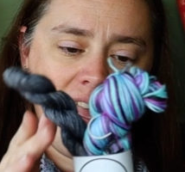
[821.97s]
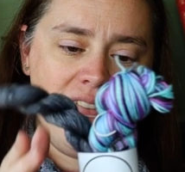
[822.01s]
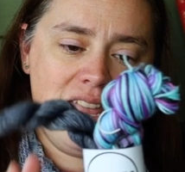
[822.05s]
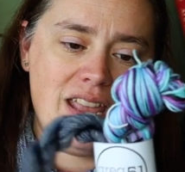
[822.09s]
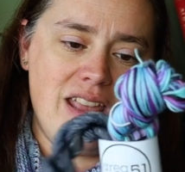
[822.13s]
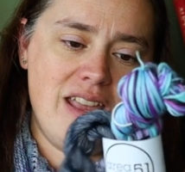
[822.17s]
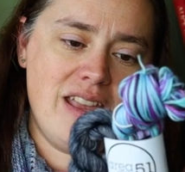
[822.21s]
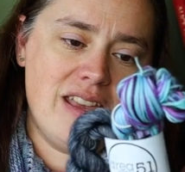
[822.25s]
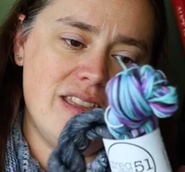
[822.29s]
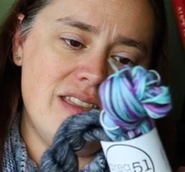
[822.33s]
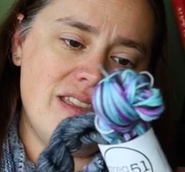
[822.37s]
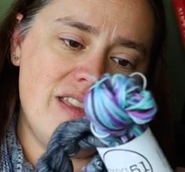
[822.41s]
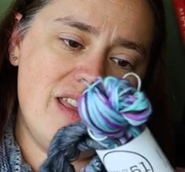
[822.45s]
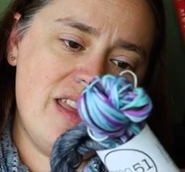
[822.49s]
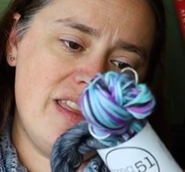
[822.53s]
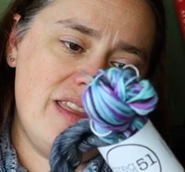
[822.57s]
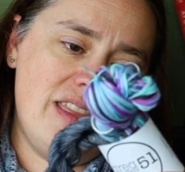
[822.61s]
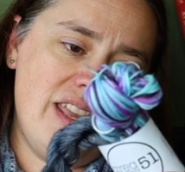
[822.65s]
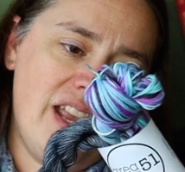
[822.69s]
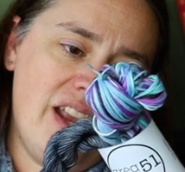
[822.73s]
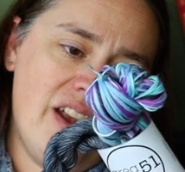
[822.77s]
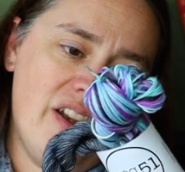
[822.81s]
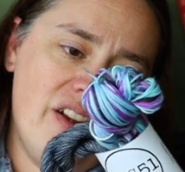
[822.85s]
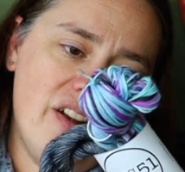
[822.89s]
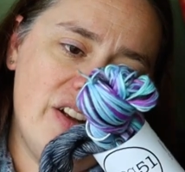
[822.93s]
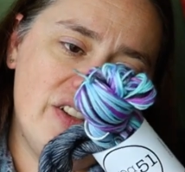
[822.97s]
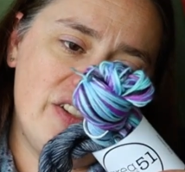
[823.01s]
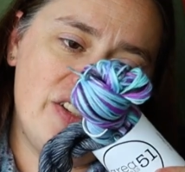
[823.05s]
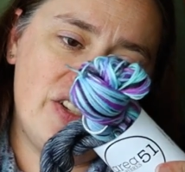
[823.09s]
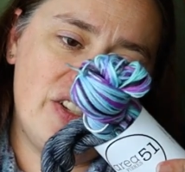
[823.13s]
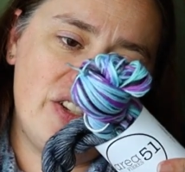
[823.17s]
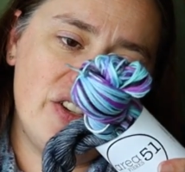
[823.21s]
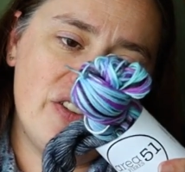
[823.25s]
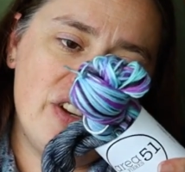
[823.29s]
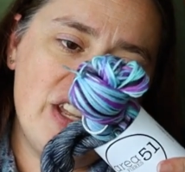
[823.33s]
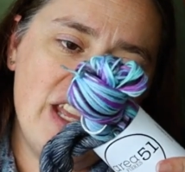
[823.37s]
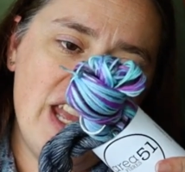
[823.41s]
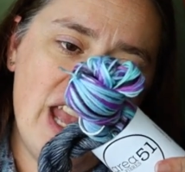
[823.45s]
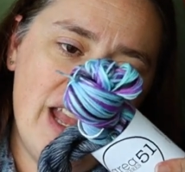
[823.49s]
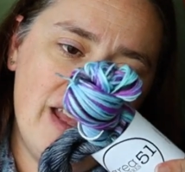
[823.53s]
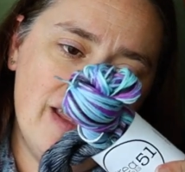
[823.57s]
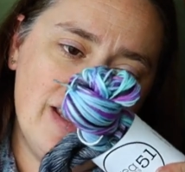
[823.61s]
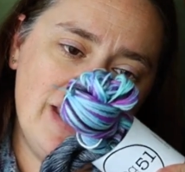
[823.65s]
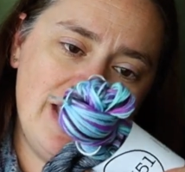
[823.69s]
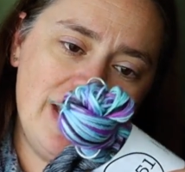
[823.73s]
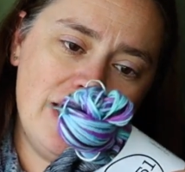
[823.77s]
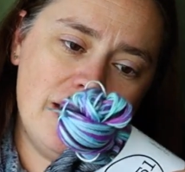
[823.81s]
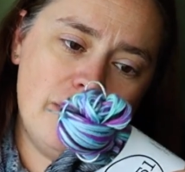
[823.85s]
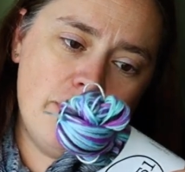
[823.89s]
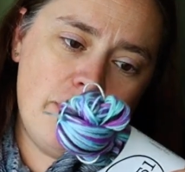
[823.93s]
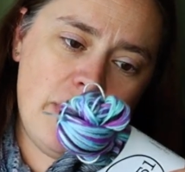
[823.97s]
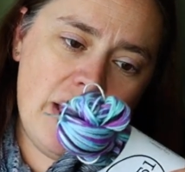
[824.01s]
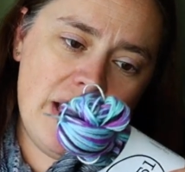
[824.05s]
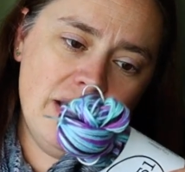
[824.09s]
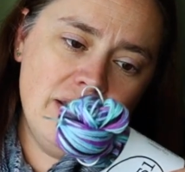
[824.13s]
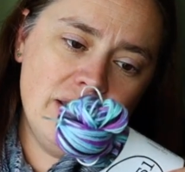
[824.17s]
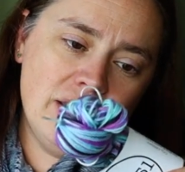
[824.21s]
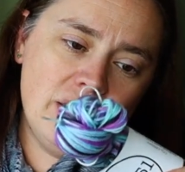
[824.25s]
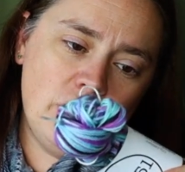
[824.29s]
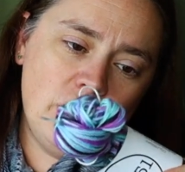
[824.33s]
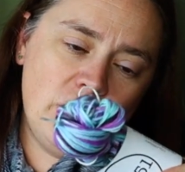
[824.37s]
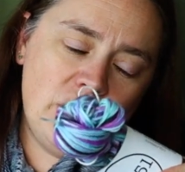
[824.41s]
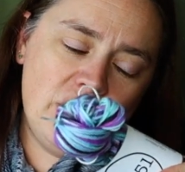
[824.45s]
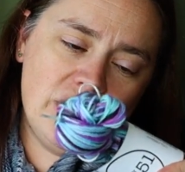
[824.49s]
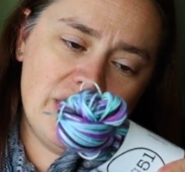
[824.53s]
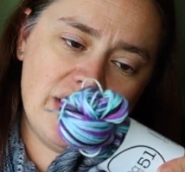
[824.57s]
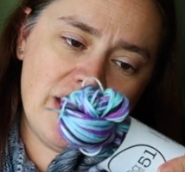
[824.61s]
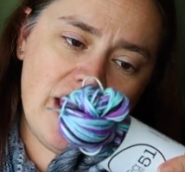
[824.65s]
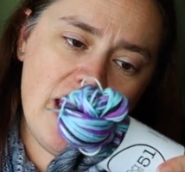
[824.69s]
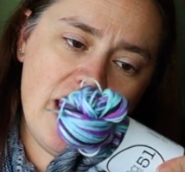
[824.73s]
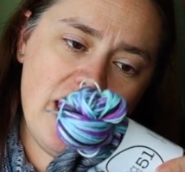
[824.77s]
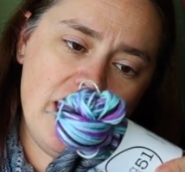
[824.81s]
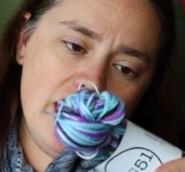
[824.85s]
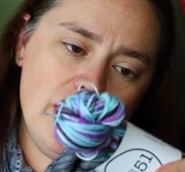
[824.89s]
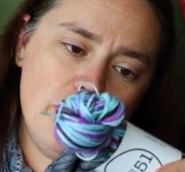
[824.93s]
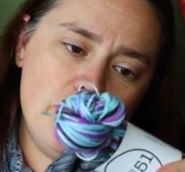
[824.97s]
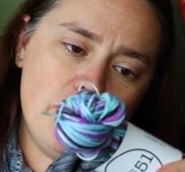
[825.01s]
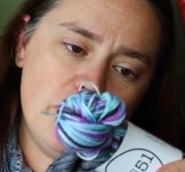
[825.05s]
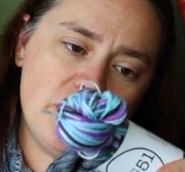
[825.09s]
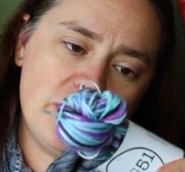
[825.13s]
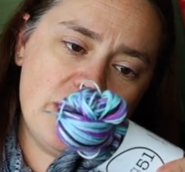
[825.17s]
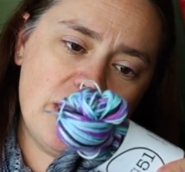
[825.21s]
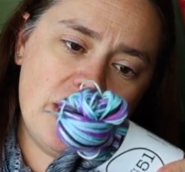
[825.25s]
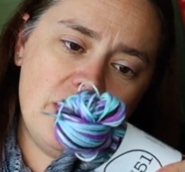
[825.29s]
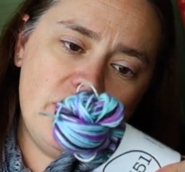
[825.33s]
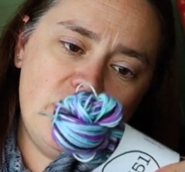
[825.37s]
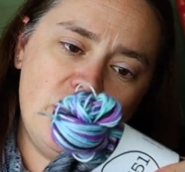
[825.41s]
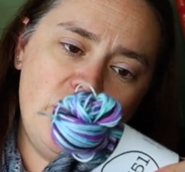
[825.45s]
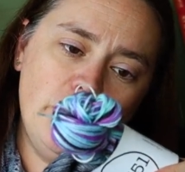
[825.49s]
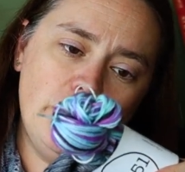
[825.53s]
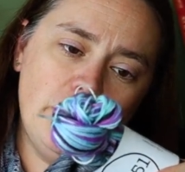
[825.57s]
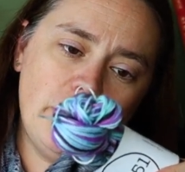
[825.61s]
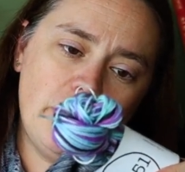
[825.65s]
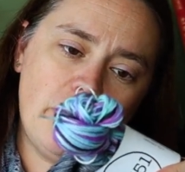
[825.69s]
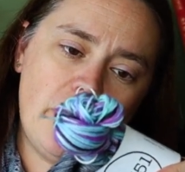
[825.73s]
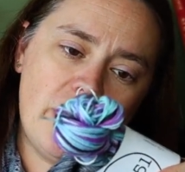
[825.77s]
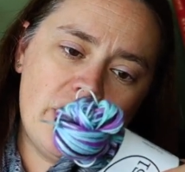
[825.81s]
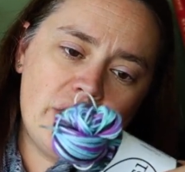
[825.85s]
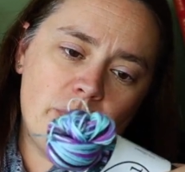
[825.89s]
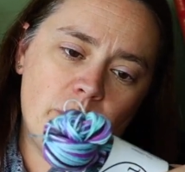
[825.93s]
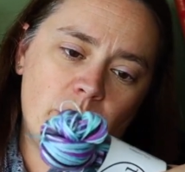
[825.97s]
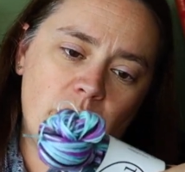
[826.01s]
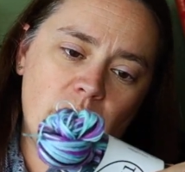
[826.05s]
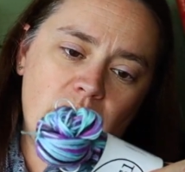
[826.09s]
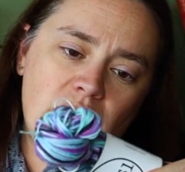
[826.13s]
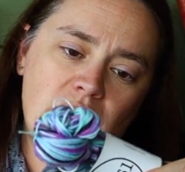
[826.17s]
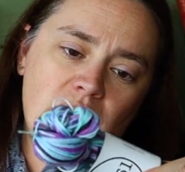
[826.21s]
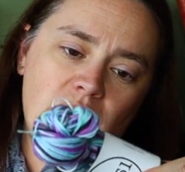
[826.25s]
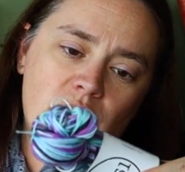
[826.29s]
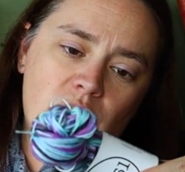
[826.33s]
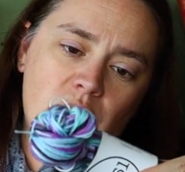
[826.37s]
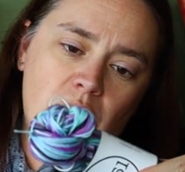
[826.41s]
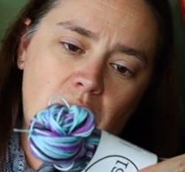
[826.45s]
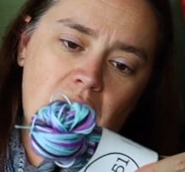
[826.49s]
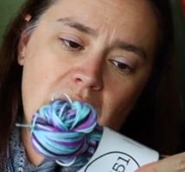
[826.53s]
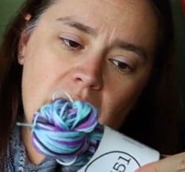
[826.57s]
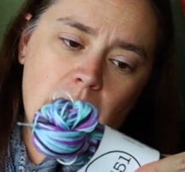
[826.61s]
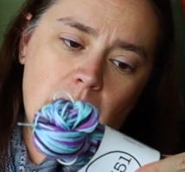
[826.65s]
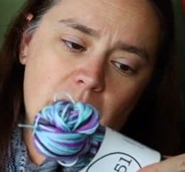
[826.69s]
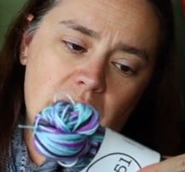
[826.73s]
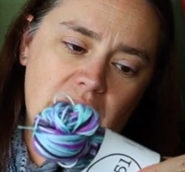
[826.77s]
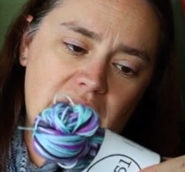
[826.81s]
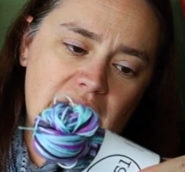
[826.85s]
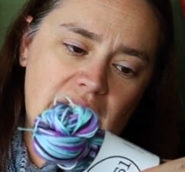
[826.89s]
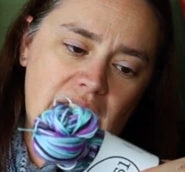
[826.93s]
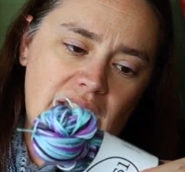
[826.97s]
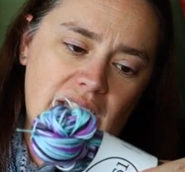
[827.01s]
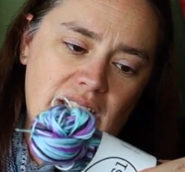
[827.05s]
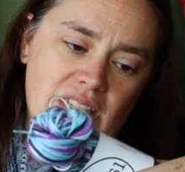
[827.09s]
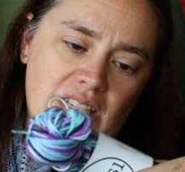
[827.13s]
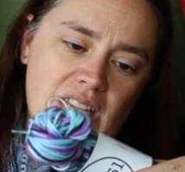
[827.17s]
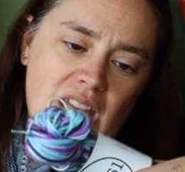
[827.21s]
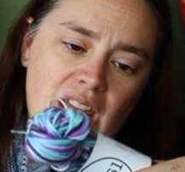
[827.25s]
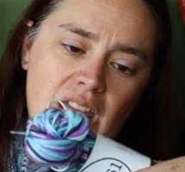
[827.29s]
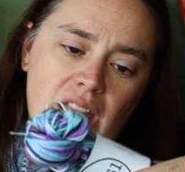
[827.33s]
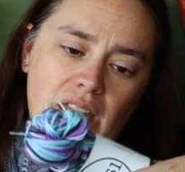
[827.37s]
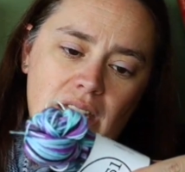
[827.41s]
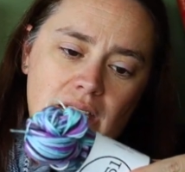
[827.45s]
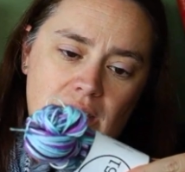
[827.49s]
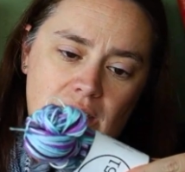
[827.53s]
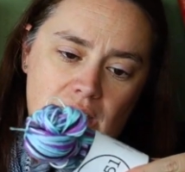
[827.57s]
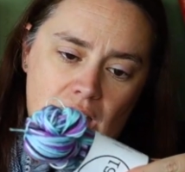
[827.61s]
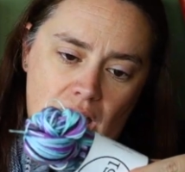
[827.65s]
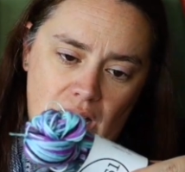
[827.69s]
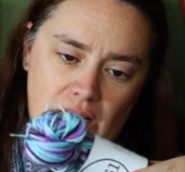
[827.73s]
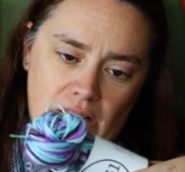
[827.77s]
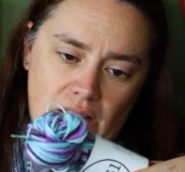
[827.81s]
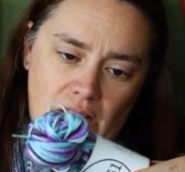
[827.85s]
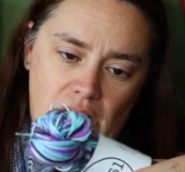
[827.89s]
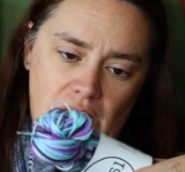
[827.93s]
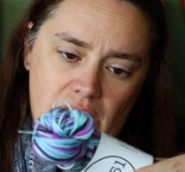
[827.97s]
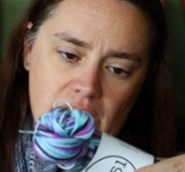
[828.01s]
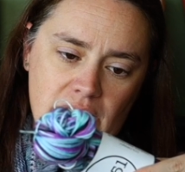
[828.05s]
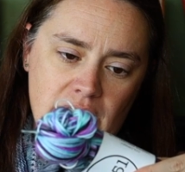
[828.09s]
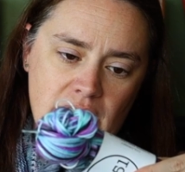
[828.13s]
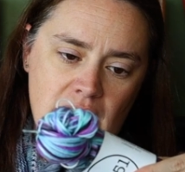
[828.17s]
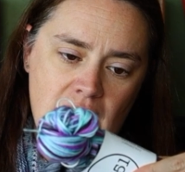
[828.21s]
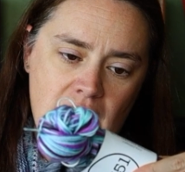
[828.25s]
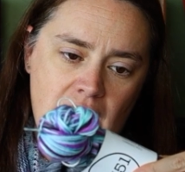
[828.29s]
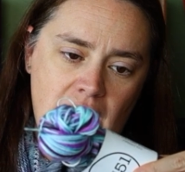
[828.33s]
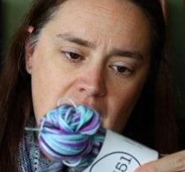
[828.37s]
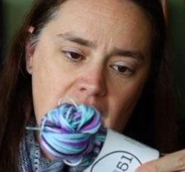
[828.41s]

in their Sturdy Alien base, which is 80% superwash merino, 20% nylon.